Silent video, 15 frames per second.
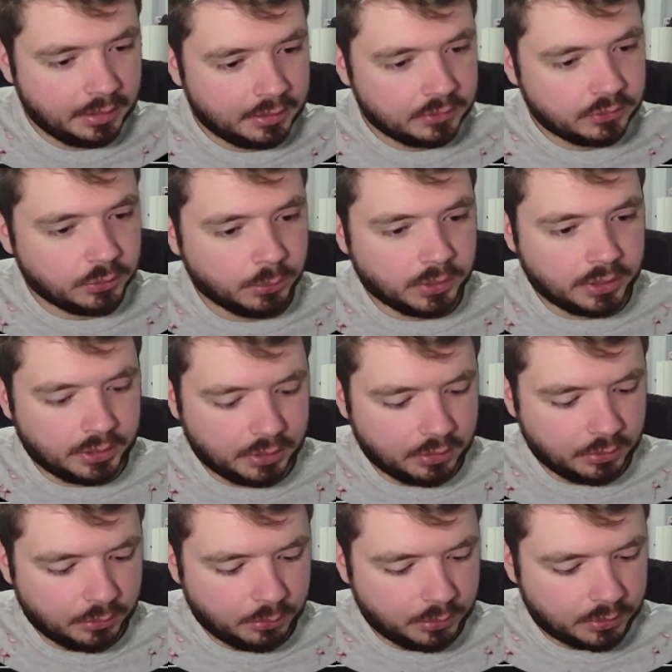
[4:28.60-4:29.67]
So we're going to
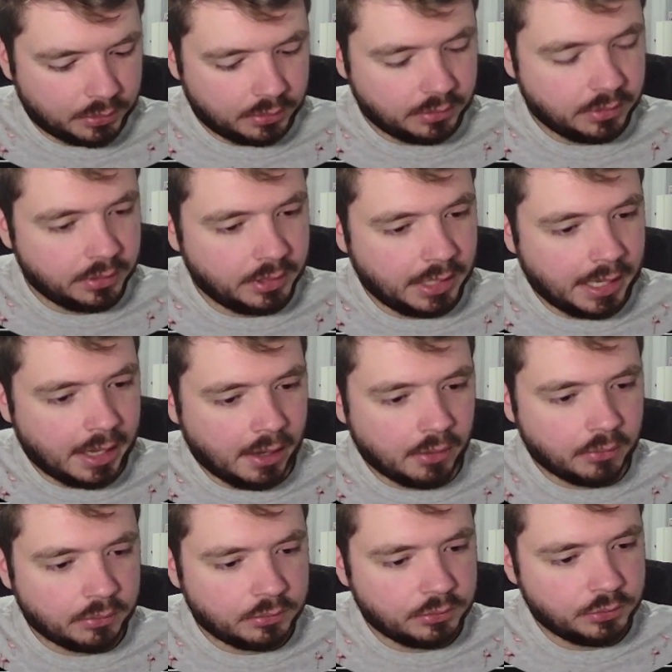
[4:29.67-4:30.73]
go
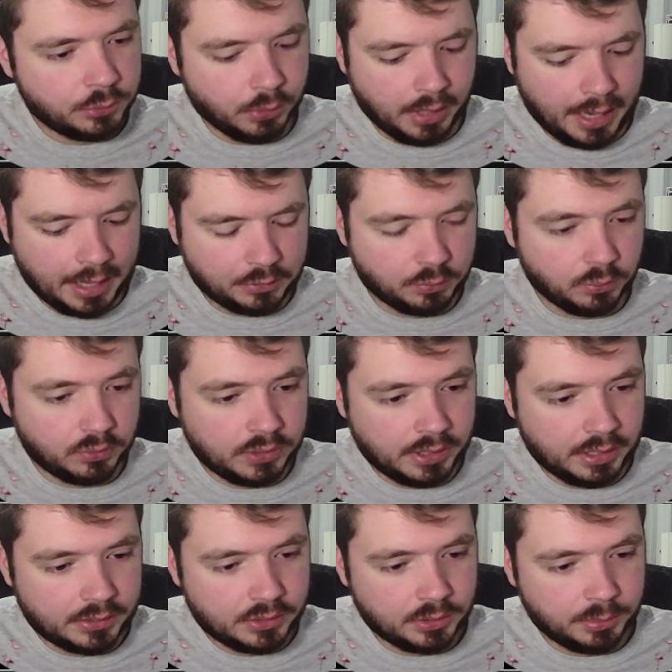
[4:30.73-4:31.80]
now to our actual
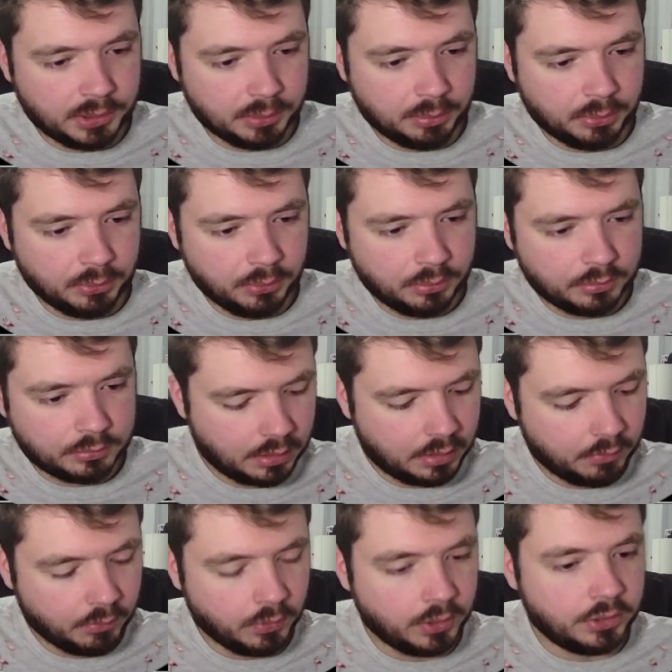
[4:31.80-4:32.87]
DHCP pool.
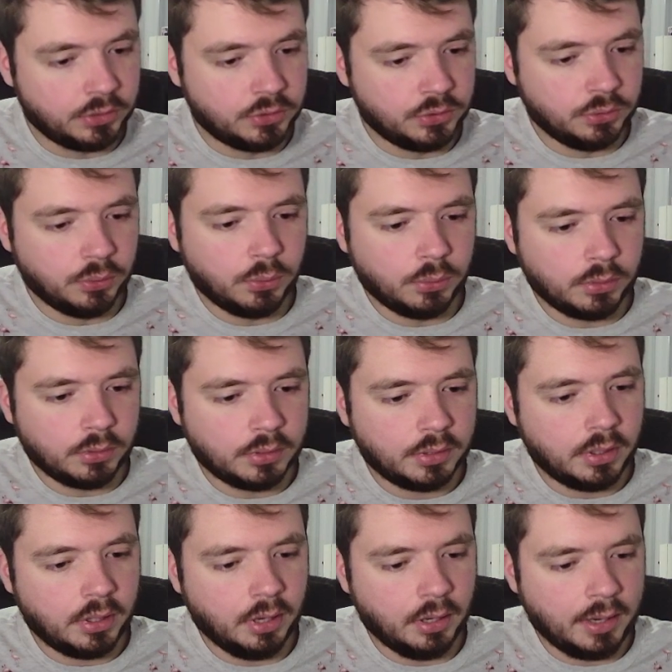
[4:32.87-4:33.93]
We're going to do
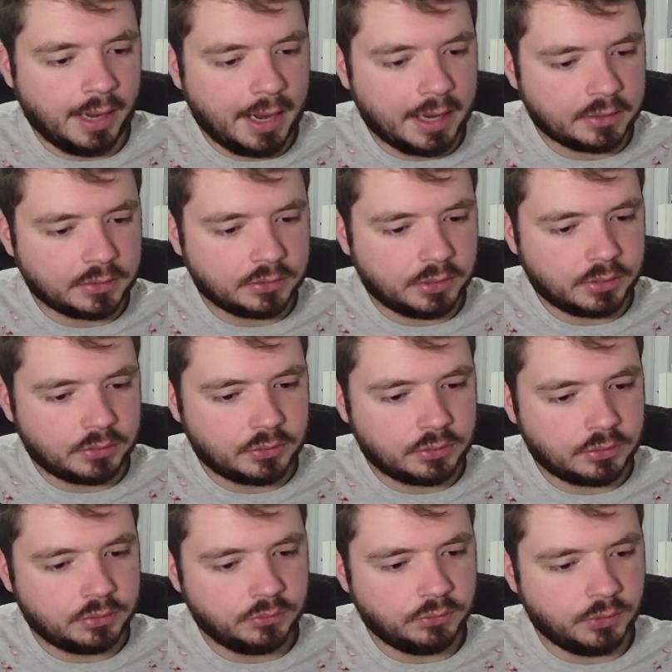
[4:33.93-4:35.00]
our
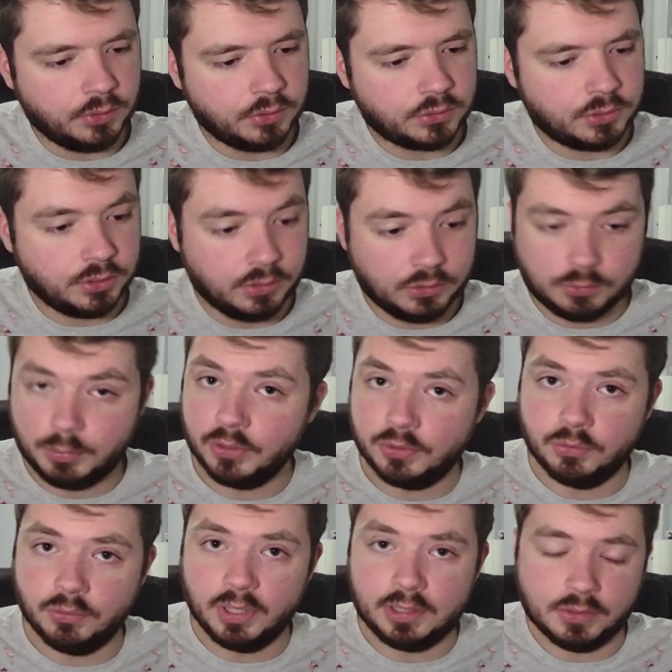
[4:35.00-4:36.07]
access first. Spelled
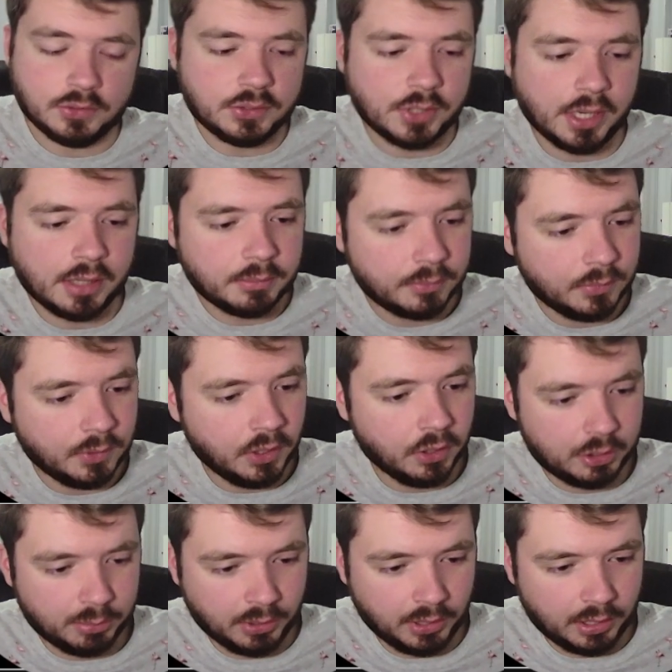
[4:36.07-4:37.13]
it right this time.
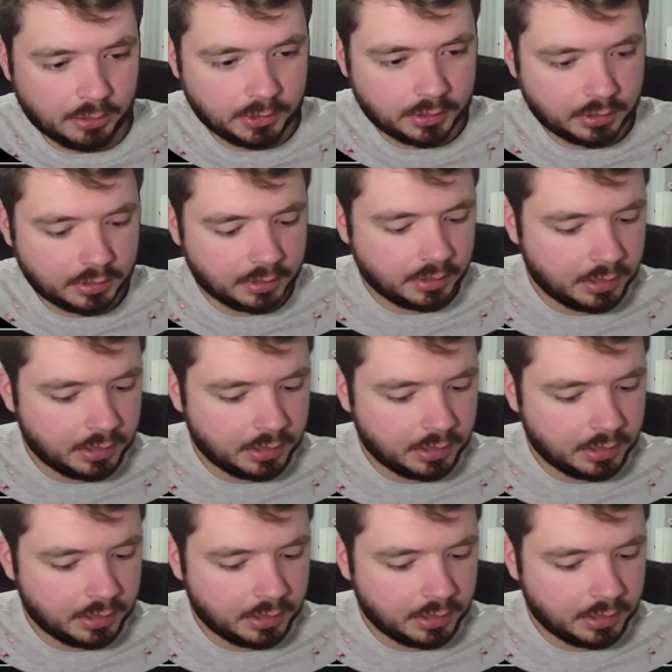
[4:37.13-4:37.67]
Aren't you proud of me?